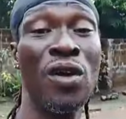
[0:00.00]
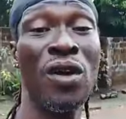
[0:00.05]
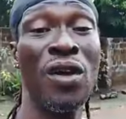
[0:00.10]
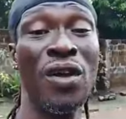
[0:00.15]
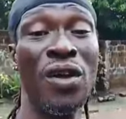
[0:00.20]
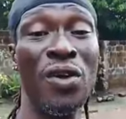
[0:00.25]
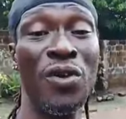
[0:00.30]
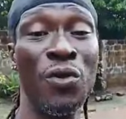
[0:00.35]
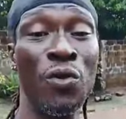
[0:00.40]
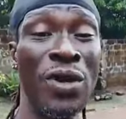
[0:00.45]

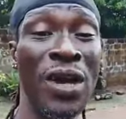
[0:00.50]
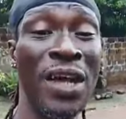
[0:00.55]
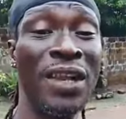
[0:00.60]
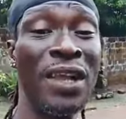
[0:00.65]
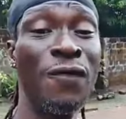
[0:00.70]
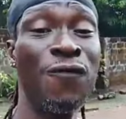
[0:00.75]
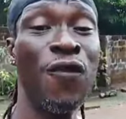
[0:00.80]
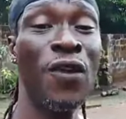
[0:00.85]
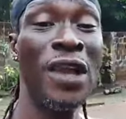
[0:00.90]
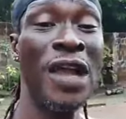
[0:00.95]
You will need
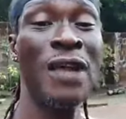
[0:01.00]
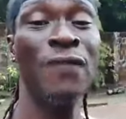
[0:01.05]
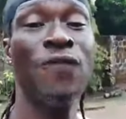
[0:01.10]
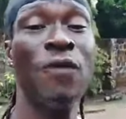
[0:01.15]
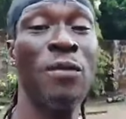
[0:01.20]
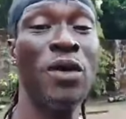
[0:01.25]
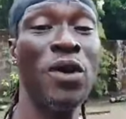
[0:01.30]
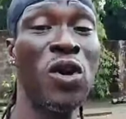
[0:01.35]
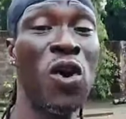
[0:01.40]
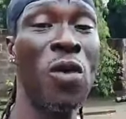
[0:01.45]
for land for
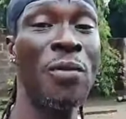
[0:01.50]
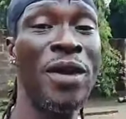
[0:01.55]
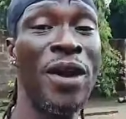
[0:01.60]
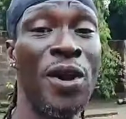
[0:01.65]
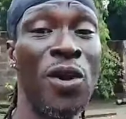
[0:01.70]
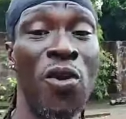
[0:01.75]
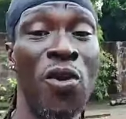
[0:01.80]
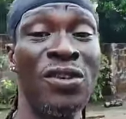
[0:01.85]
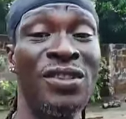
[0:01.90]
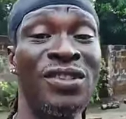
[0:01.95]
become a
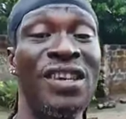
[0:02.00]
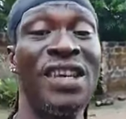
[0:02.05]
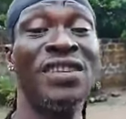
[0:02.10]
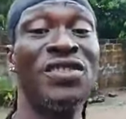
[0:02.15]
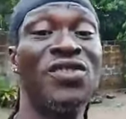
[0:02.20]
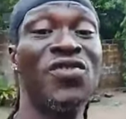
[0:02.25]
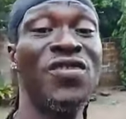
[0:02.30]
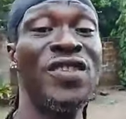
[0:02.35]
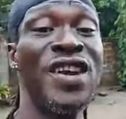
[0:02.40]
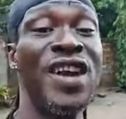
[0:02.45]
content
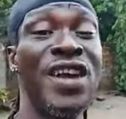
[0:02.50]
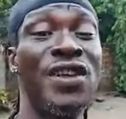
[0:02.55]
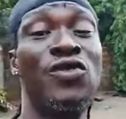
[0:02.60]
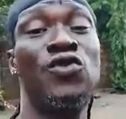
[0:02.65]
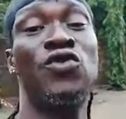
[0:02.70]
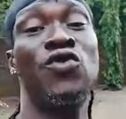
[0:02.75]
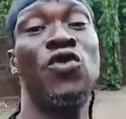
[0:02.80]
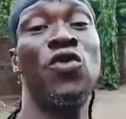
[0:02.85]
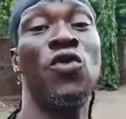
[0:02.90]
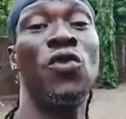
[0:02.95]

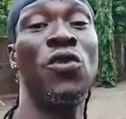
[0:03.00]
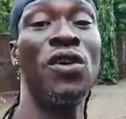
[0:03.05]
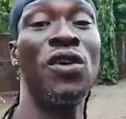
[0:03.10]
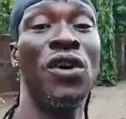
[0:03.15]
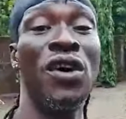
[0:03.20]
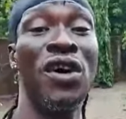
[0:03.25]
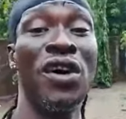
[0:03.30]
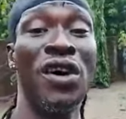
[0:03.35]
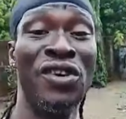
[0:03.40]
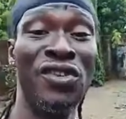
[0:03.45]
creator.
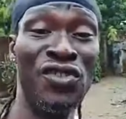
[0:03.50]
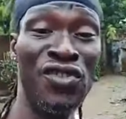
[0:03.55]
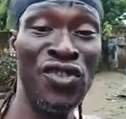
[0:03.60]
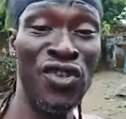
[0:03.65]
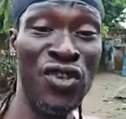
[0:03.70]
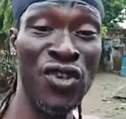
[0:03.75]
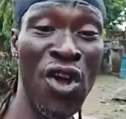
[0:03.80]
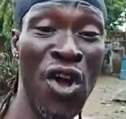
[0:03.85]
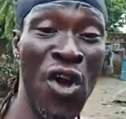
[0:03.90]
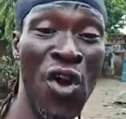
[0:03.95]
Sit
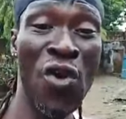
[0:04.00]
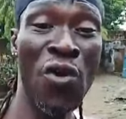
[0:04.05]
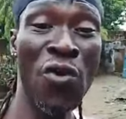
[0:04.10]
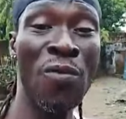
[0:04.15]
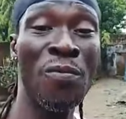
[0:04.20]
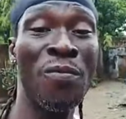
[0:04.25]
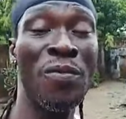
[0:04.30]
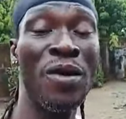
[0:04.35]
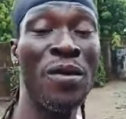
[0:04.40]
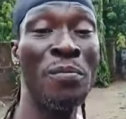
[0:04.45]
down,
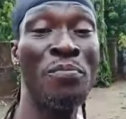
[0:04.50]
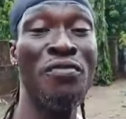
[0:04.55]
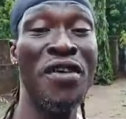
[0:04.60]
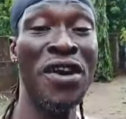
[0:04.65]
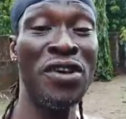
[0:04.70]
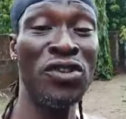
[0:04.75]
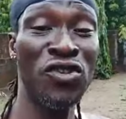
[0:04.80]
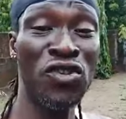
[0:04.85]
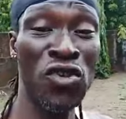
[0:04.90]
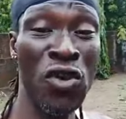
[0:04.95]

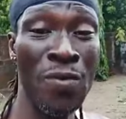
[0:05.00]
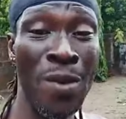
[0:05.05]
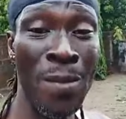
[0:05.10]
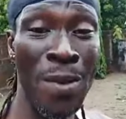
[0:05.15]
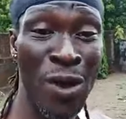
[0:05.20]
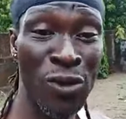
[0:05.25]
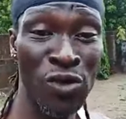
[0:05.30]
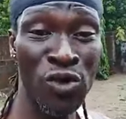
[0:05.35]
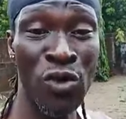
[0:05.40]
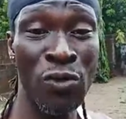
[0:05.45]
brainstorm about
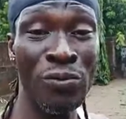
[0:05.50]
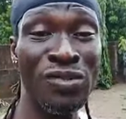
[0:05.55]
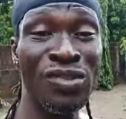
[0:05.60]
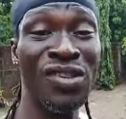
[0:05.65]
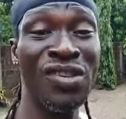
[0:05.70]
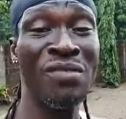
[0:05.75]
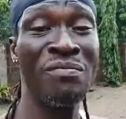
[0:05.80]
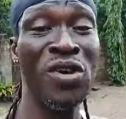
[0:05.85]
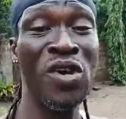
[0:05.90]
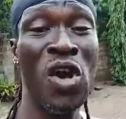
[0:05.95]
something,
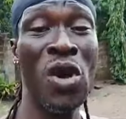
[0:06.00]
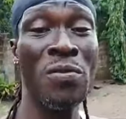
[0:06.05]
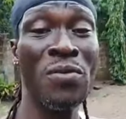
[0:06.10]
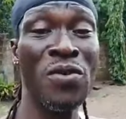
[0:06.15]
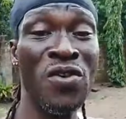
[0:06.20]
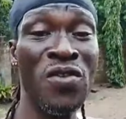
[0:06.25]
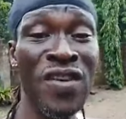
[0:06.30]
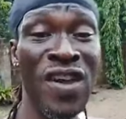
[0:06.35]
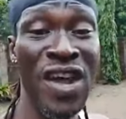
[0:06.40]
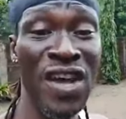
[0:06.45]
become
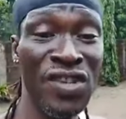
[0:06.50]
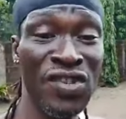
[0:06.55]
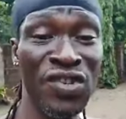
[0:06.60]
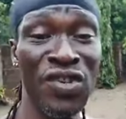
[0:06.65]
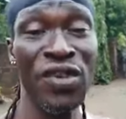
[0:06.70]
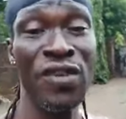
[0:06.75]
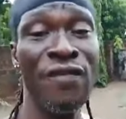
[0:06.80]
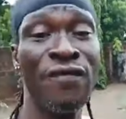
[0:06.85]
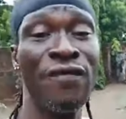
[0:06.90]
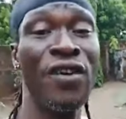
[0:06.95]

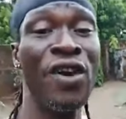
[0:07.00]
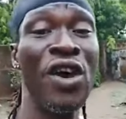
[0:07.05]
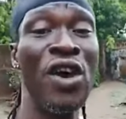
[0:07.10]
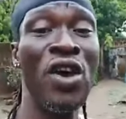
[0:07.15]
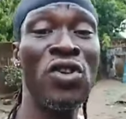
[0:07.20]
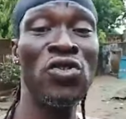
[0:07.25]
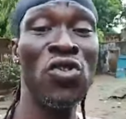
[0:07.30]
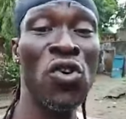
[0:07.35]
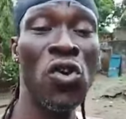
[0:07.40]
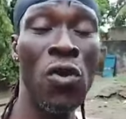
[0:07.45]
creative,
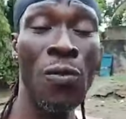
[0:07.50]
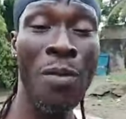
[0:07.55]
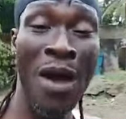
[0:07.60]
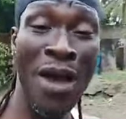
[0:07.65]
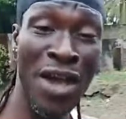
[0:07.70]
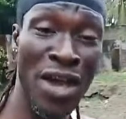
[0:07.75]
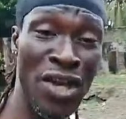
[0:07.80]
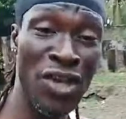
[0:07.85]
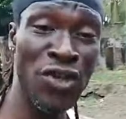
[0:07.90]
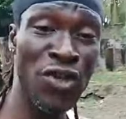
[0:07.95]
talk about
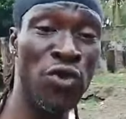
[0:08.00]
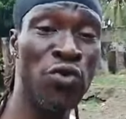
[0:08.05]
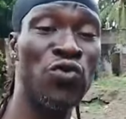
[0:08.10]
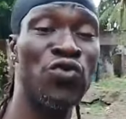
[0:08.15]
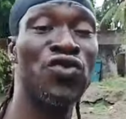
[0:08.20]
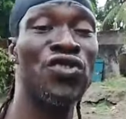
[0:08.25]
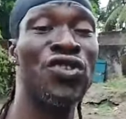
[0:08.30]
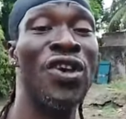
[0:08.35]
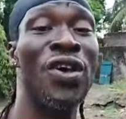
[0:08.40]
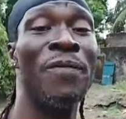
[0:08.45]
issues
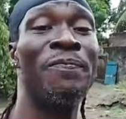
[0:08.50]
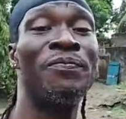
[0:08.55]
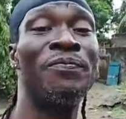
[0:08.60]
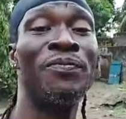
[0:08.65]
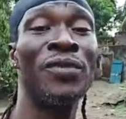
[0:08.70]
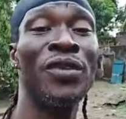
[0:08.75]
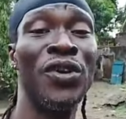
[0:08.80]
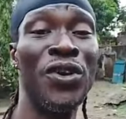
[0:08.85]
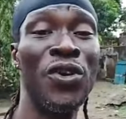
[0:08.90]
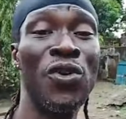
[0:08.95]
them,
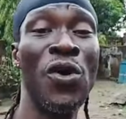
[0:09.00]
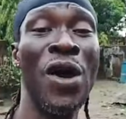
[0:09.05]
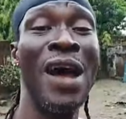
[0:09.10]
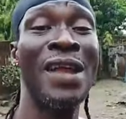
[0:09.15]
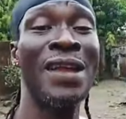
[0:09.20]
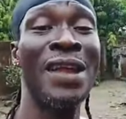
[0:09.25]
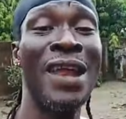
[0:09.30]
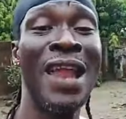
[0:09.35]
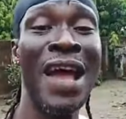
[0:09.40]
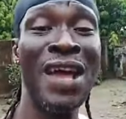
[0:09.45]
you know,
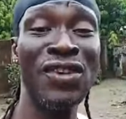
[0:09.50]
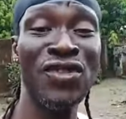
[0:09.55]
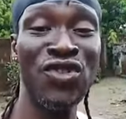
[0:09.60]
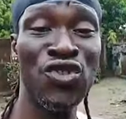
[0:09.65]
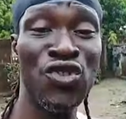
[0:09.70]
analyze the